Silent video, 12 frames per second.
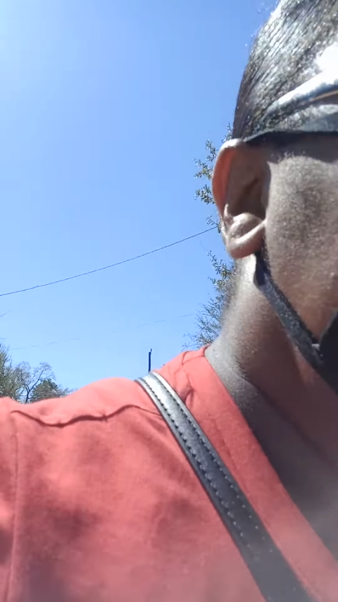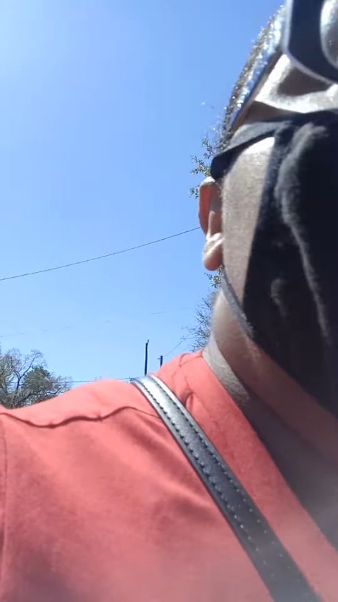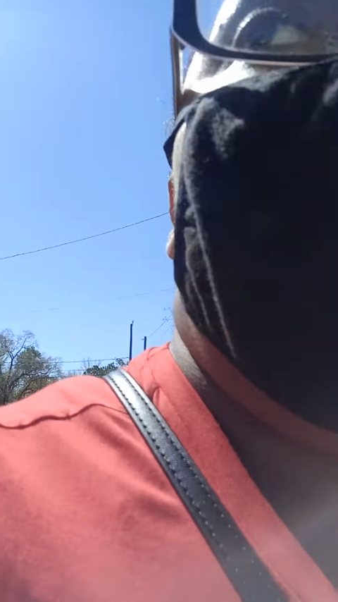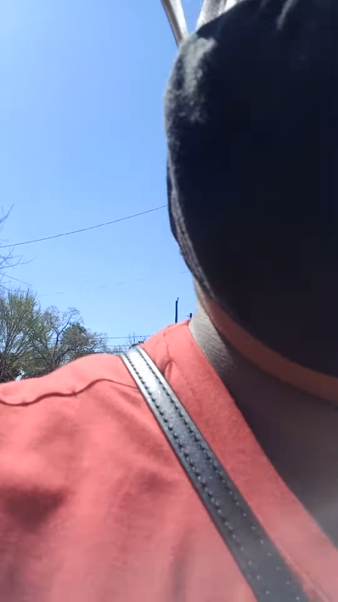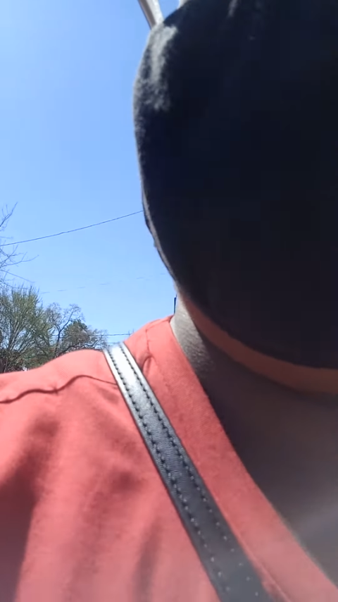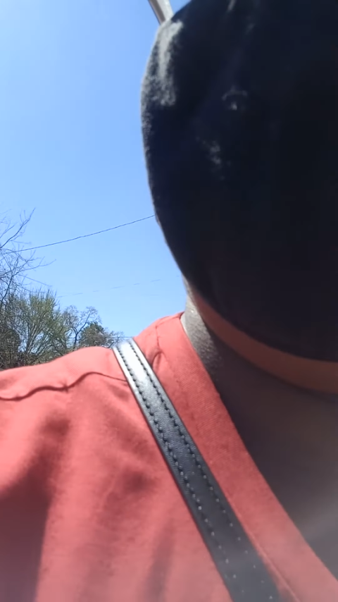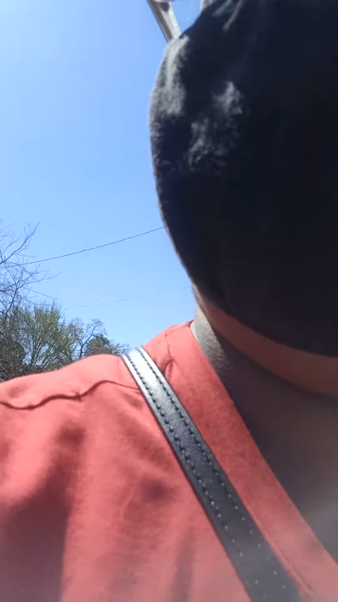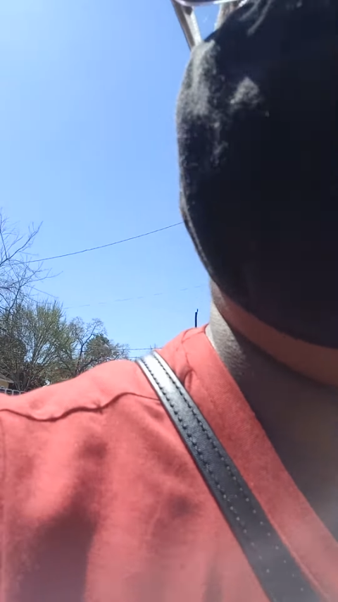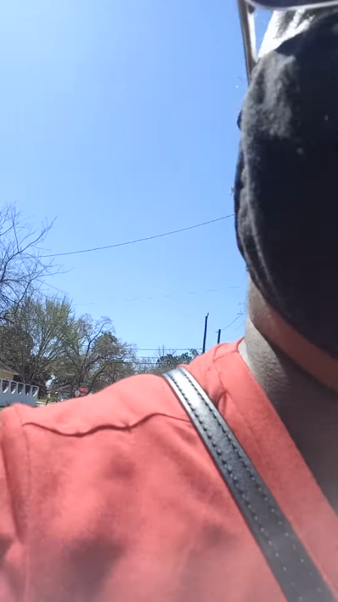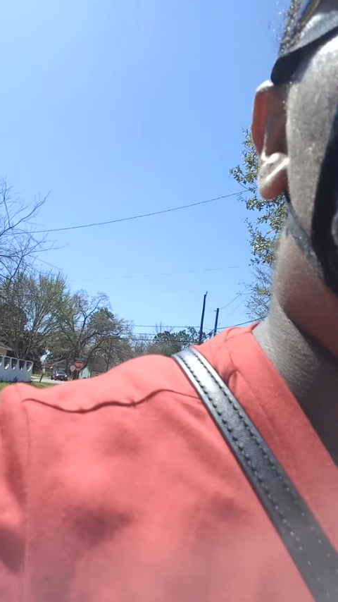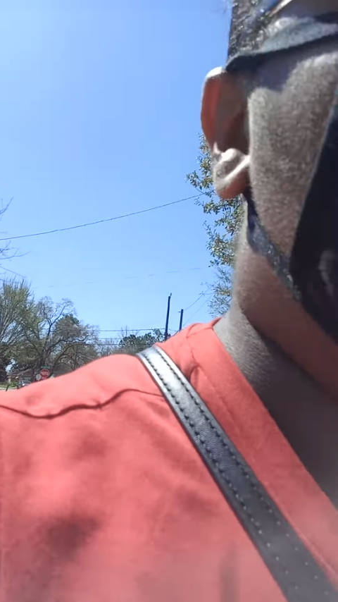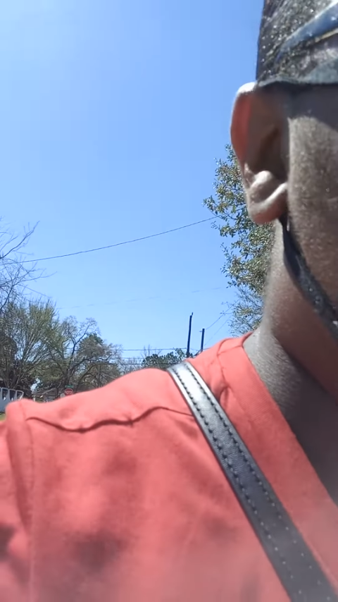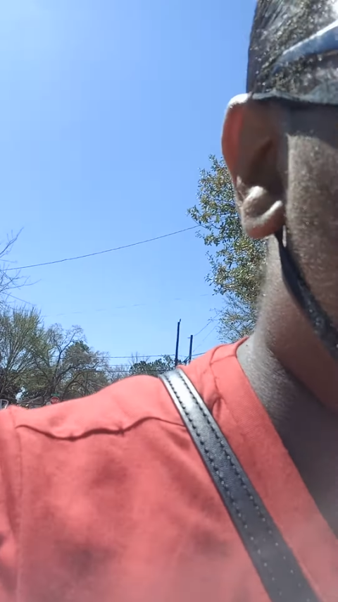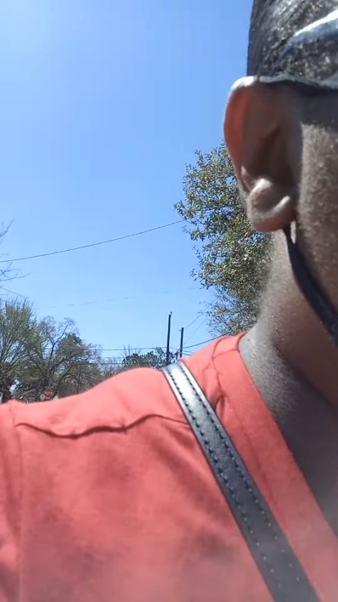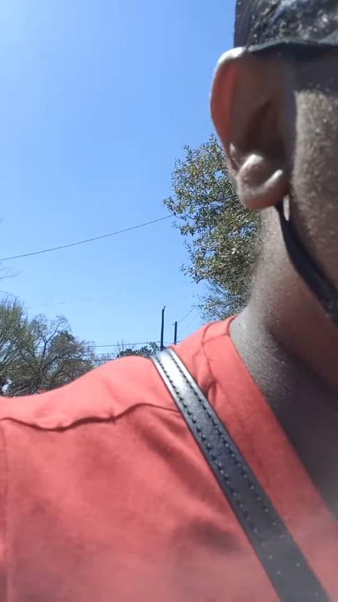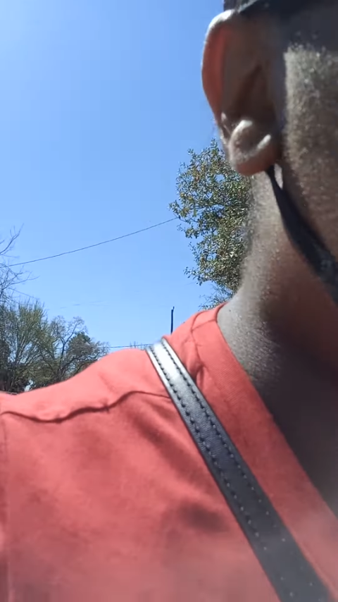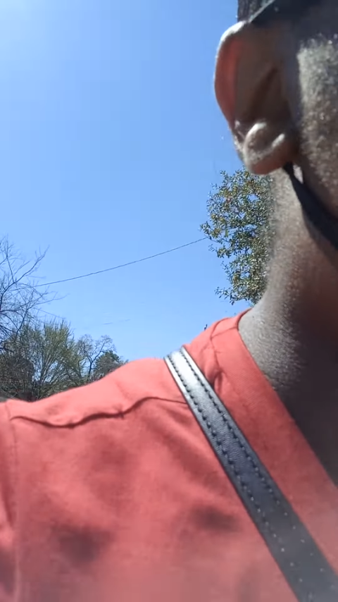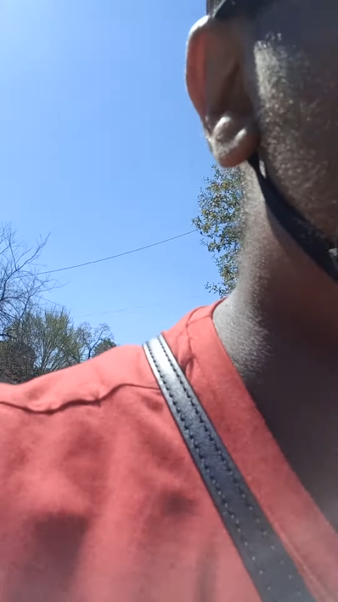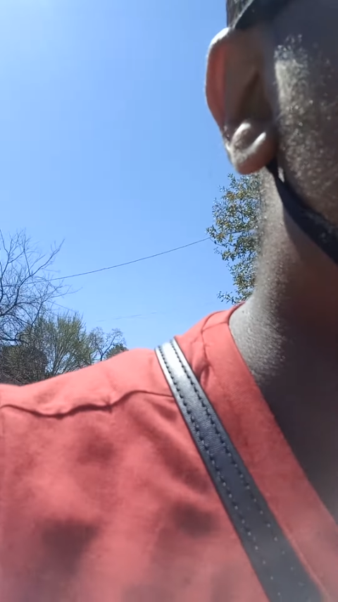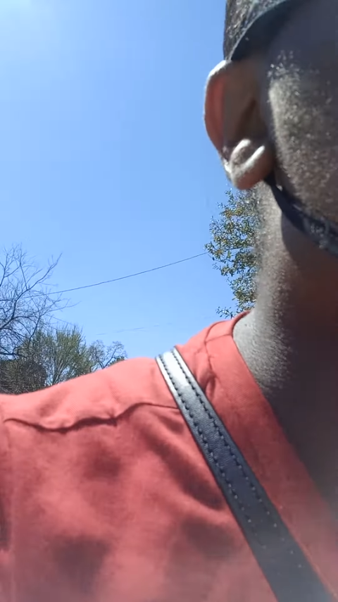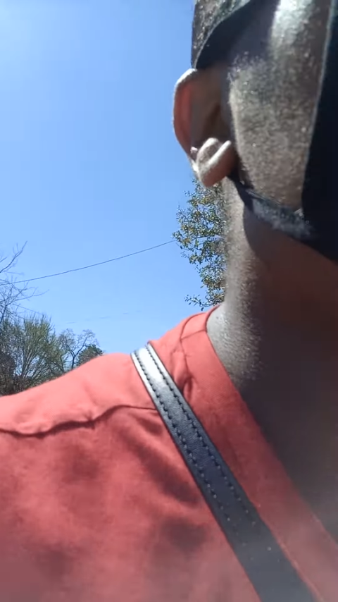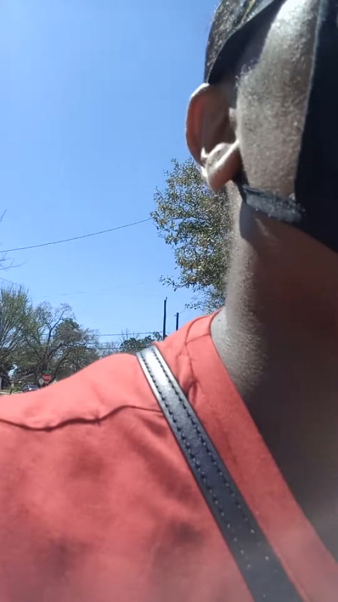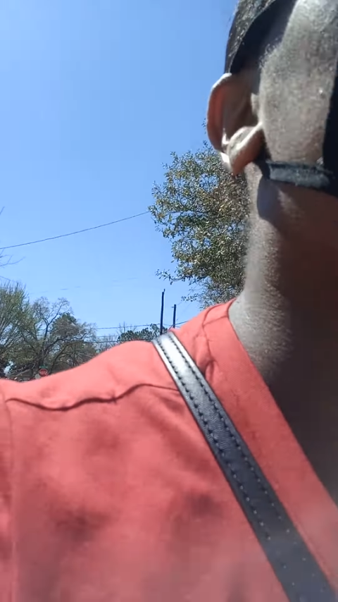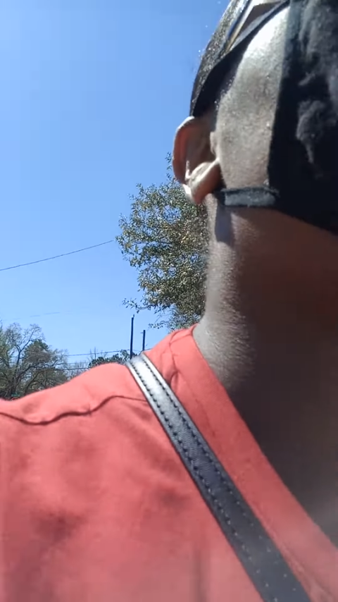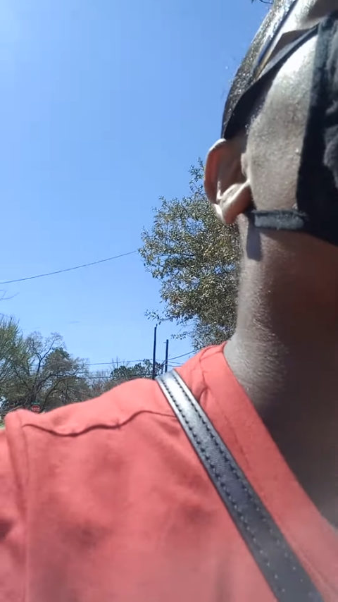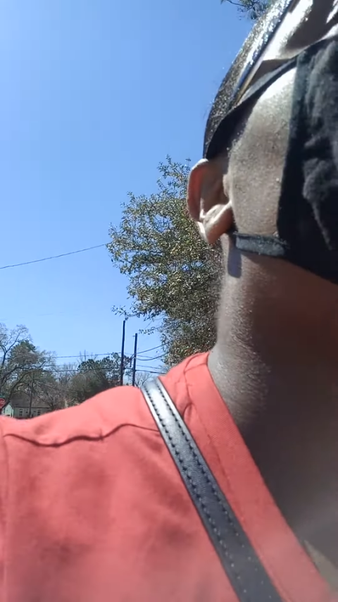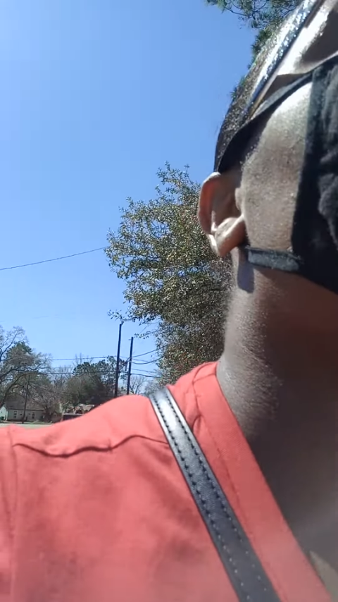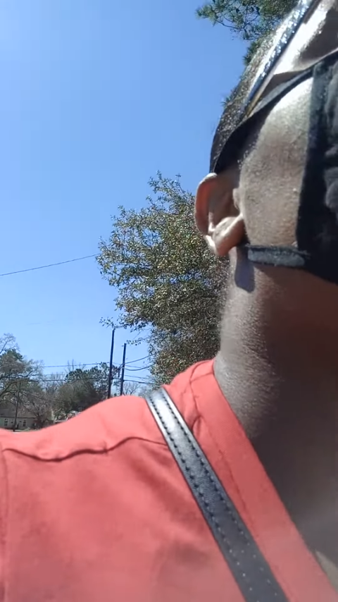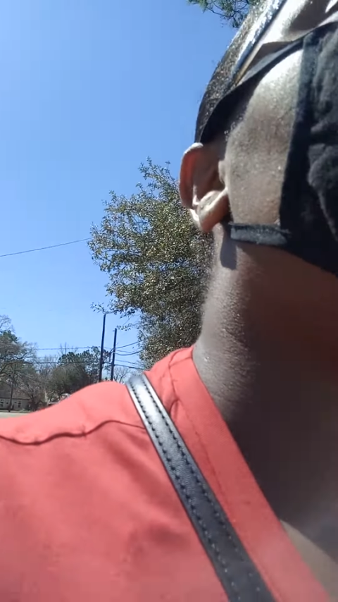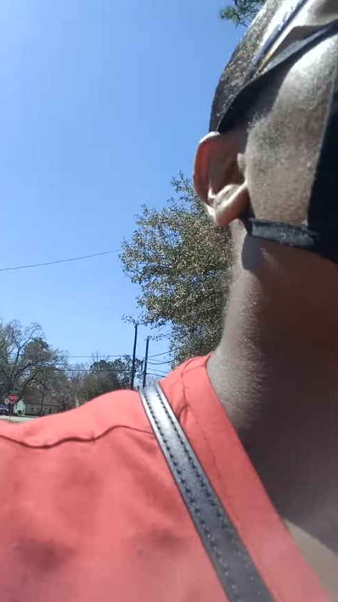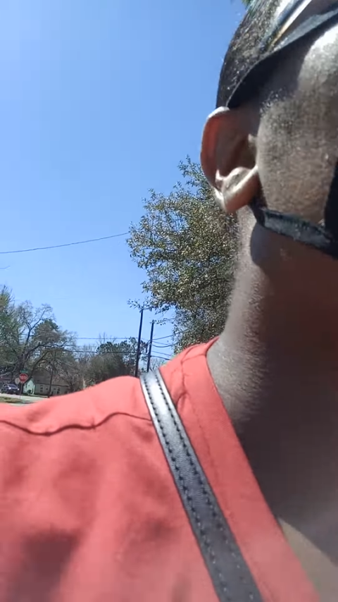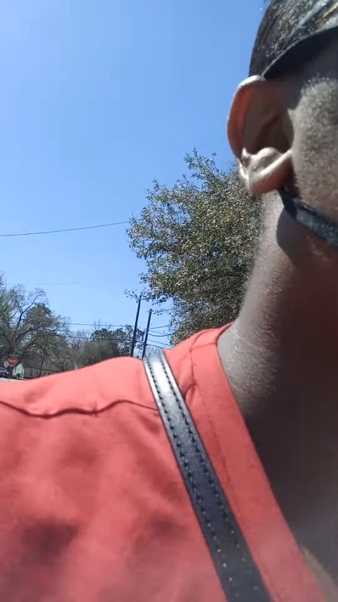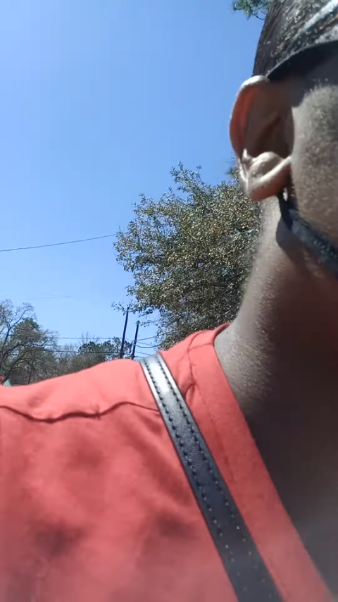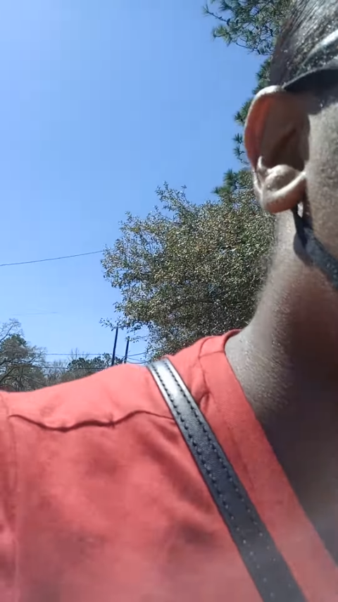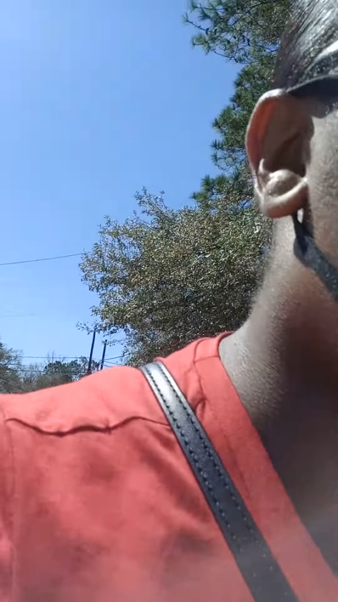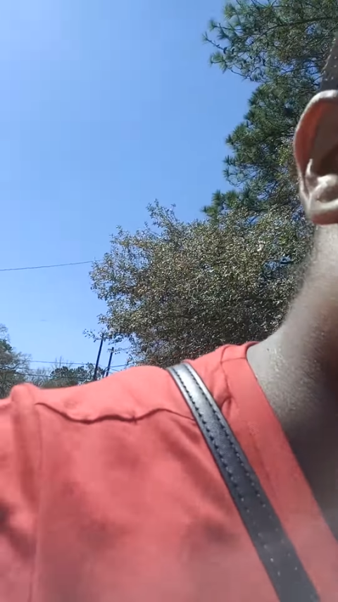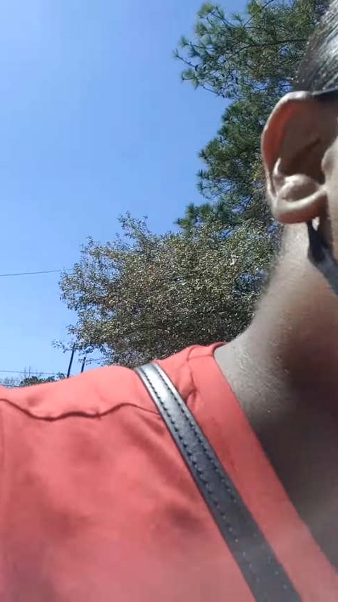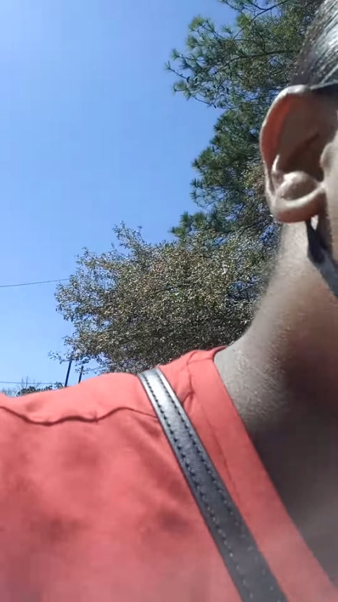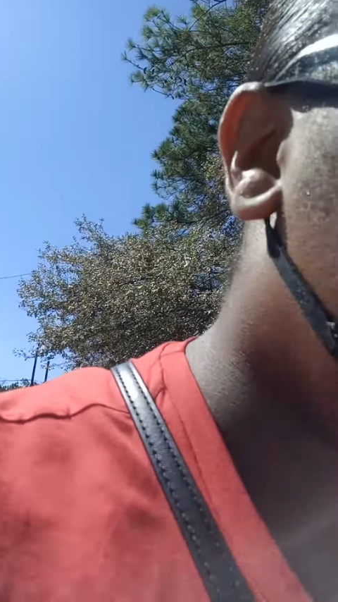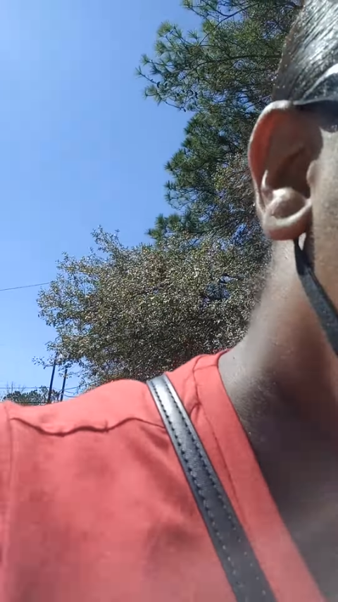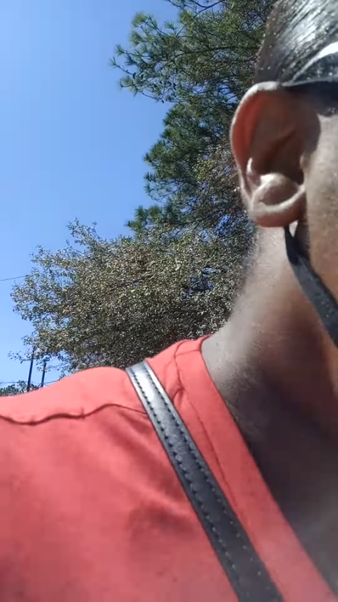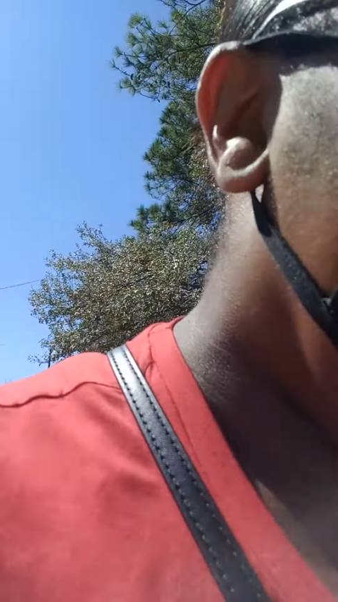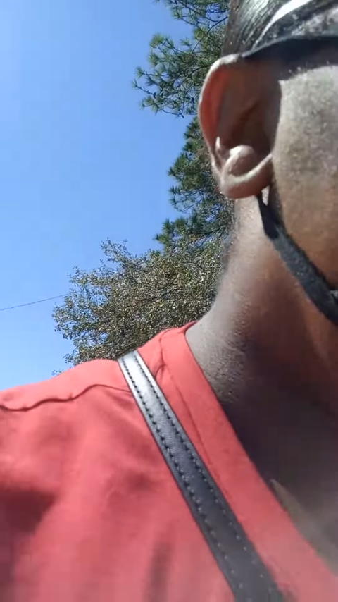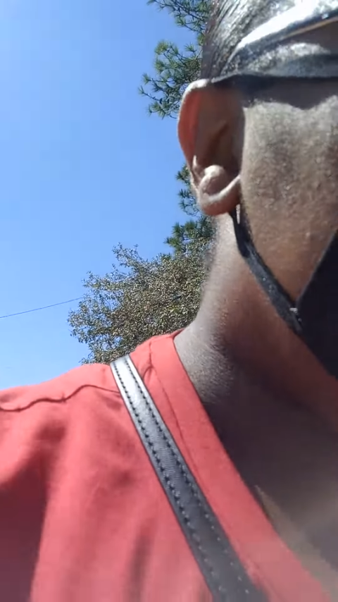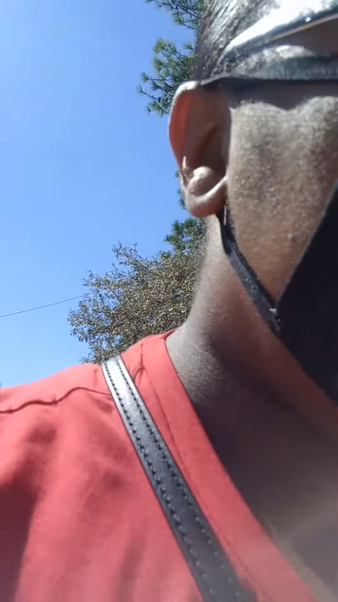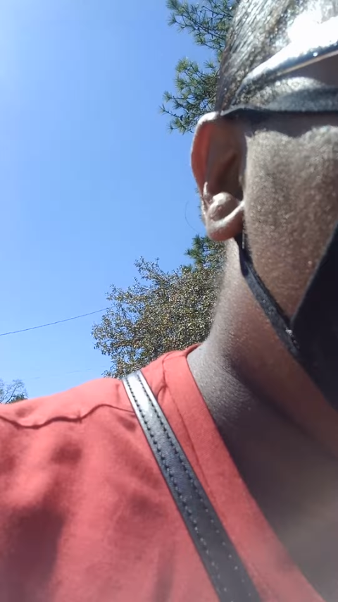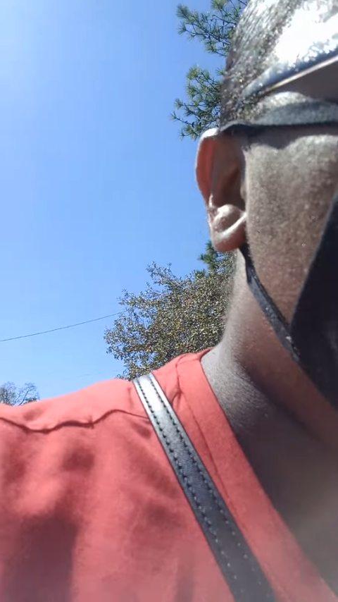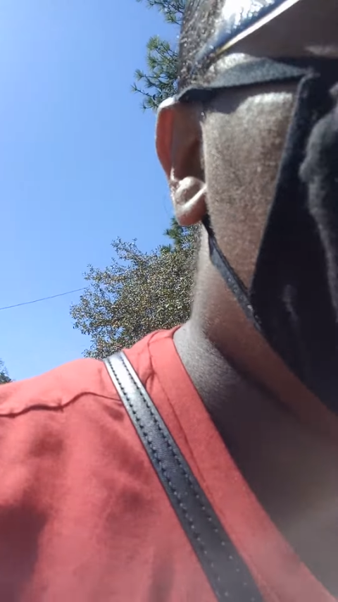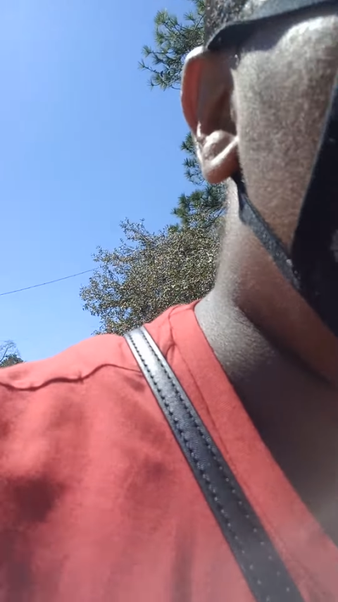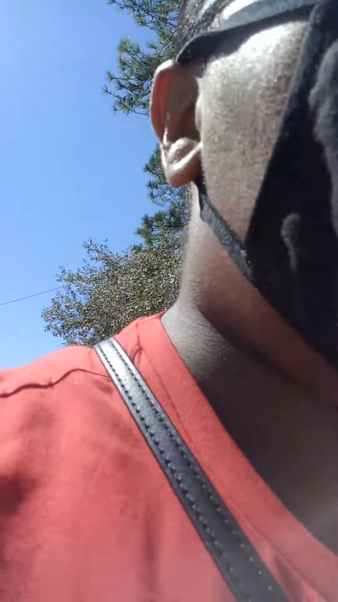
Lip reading: Nobody's mouth can be seen.